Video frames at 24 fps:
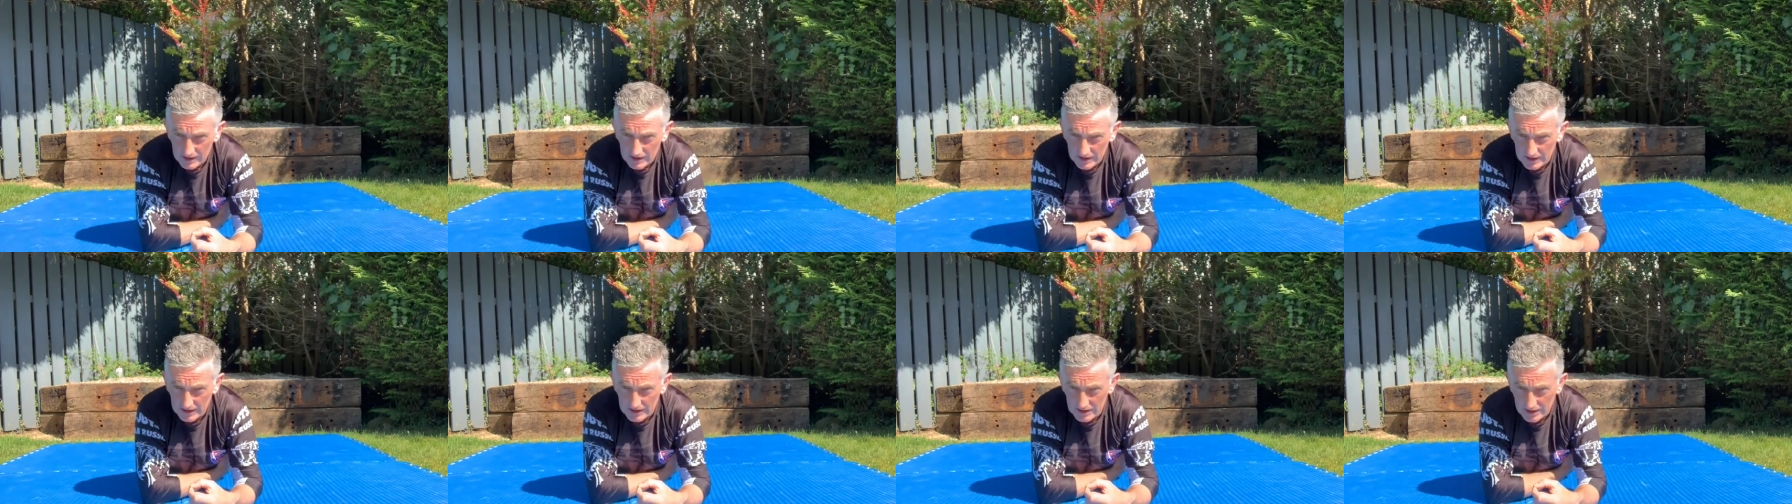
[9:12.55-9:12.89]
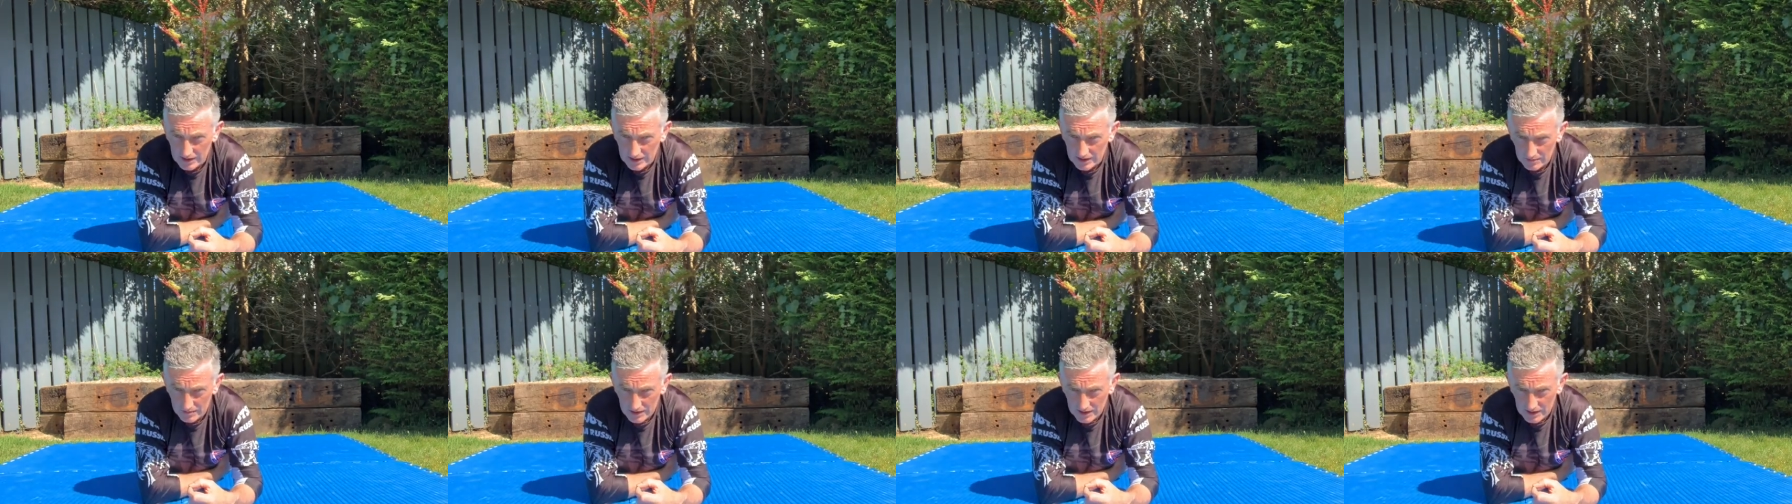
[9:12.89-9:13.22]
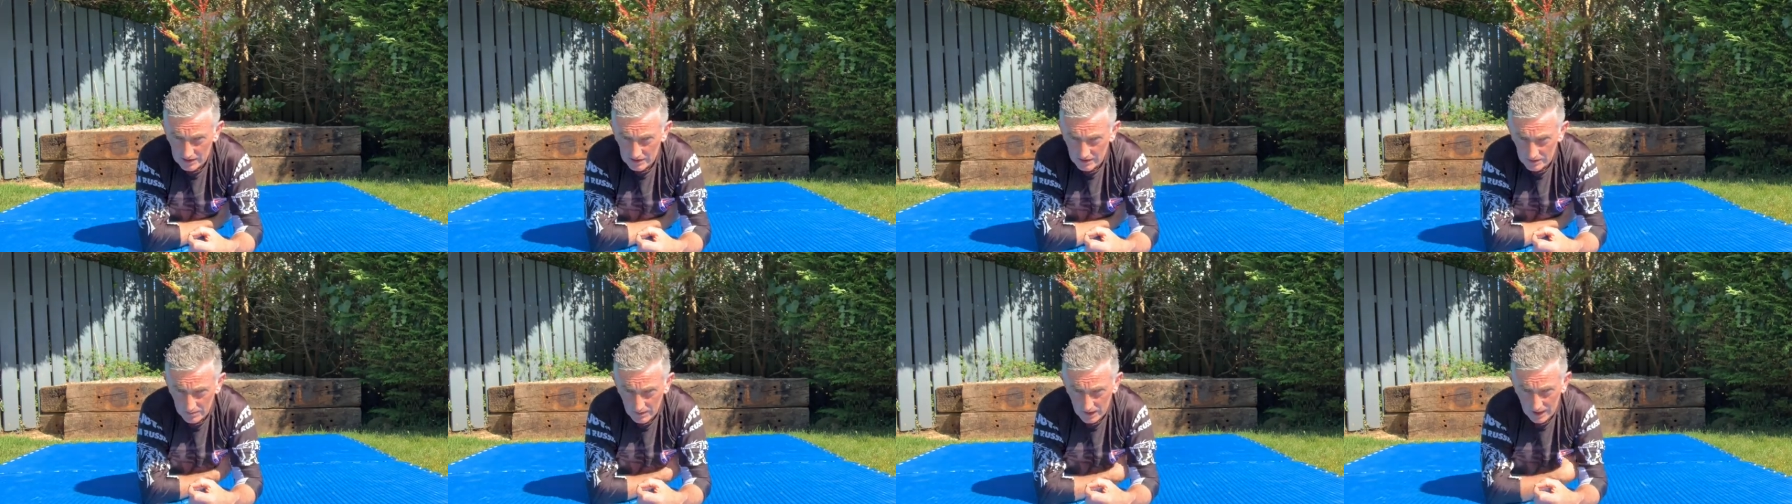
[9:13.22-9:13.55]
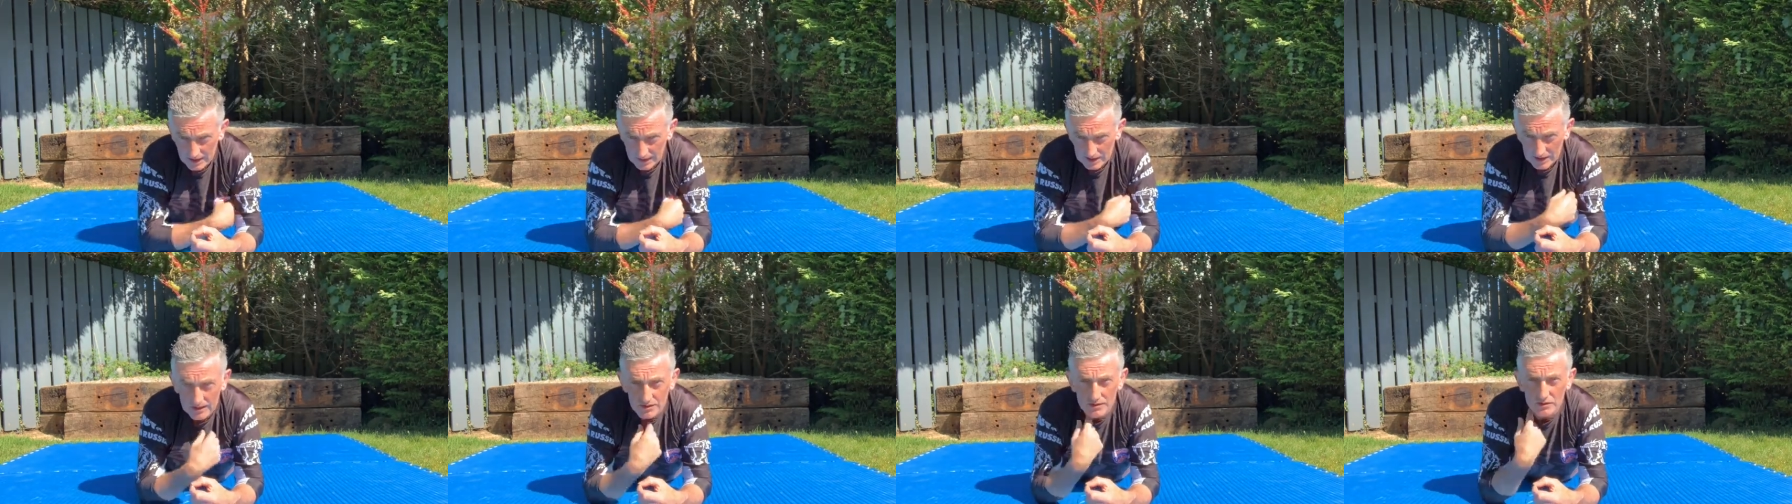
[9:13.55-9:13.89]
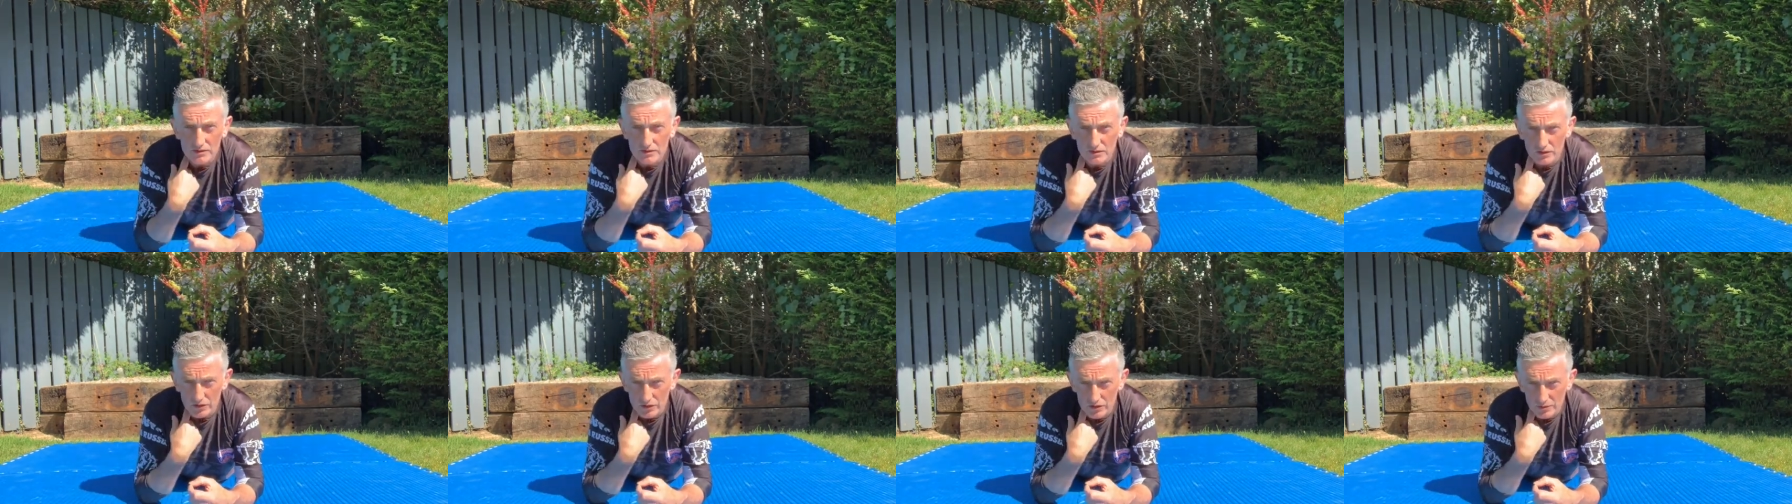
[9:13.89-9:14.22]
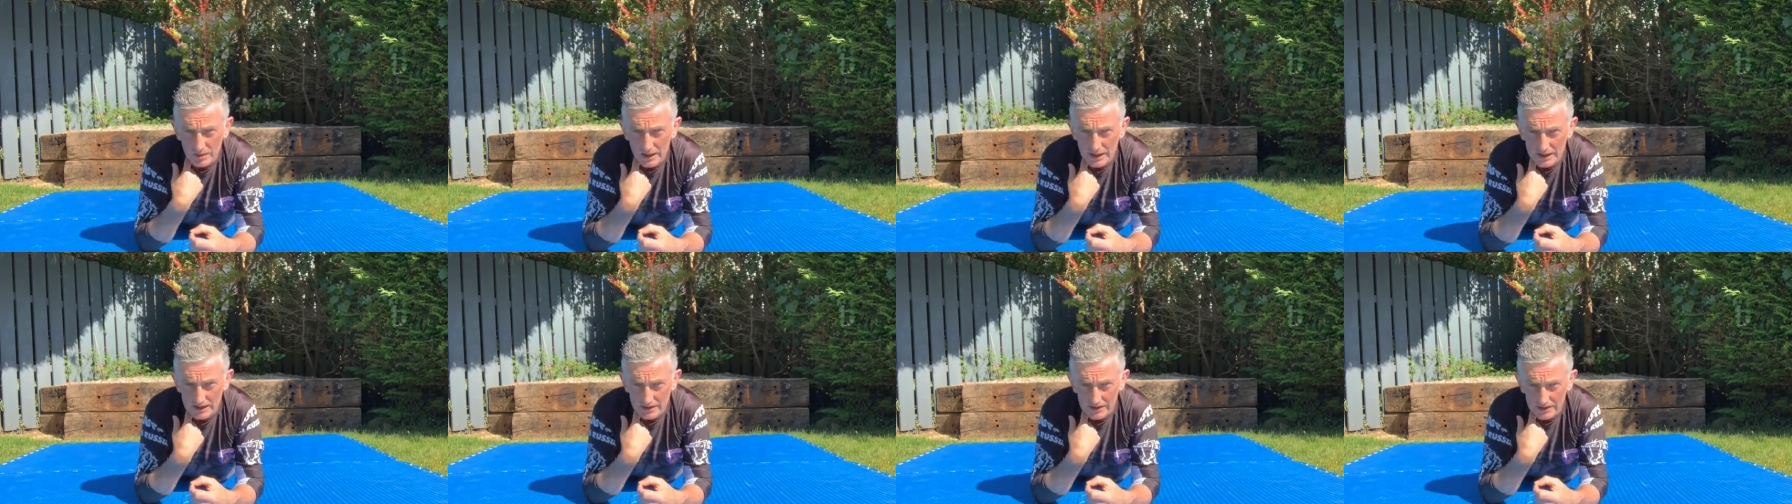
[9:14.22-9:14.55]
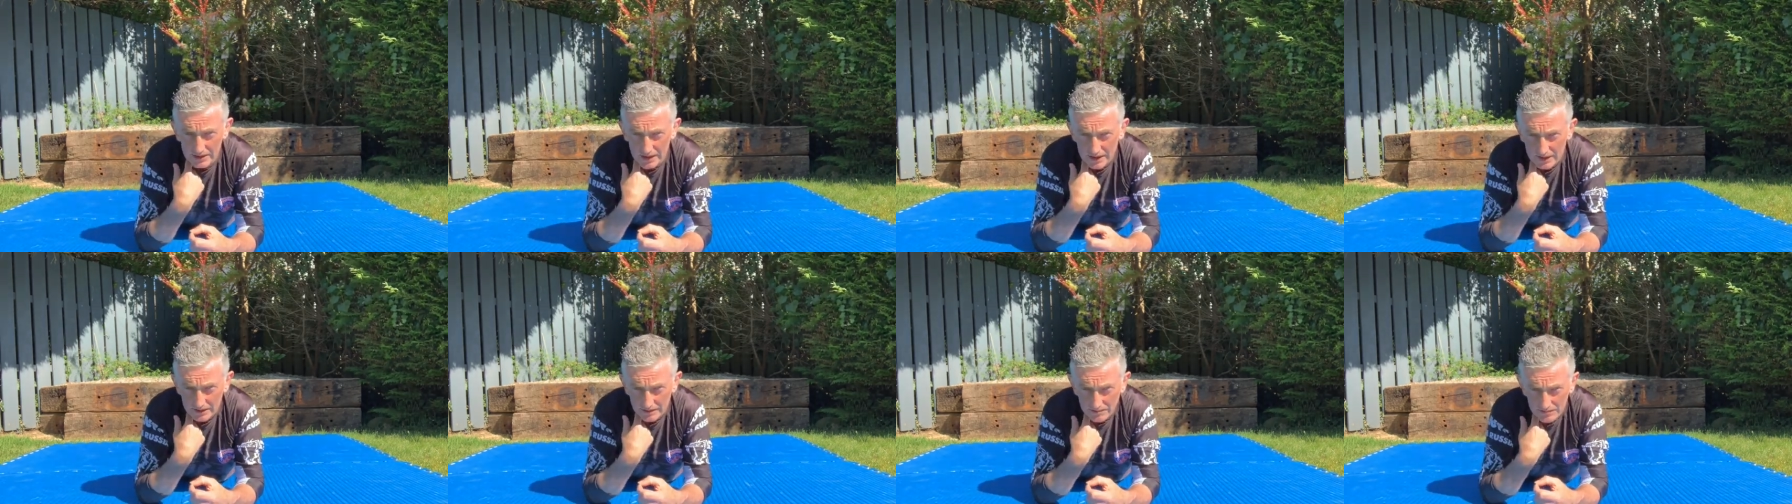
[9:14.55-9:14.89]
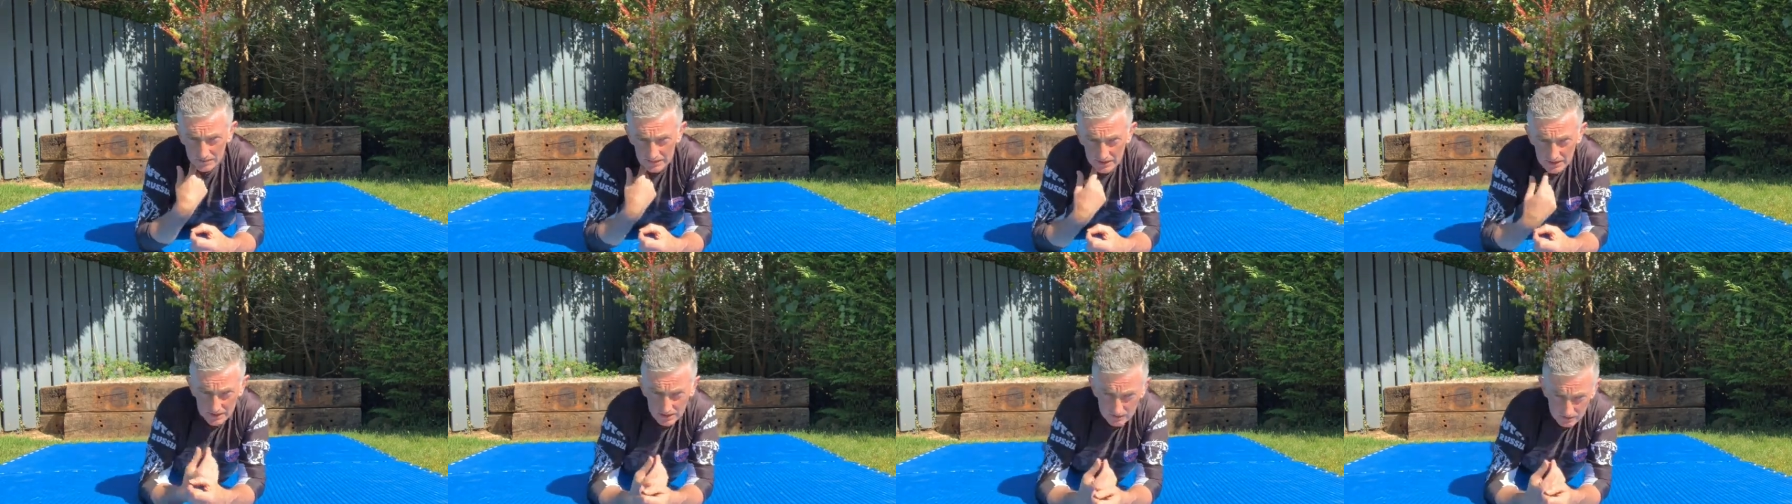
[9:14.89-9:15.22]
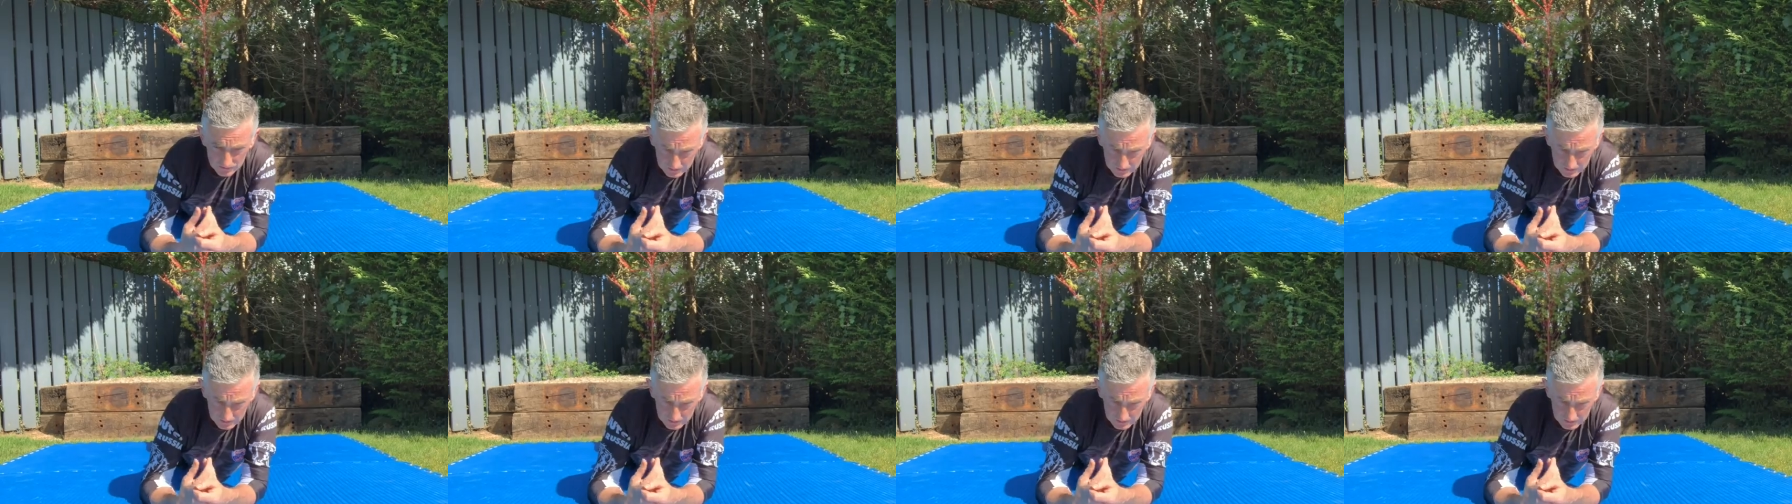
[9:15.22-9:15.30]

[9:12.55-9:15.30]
in the middle of your back or the back of your neck. I'm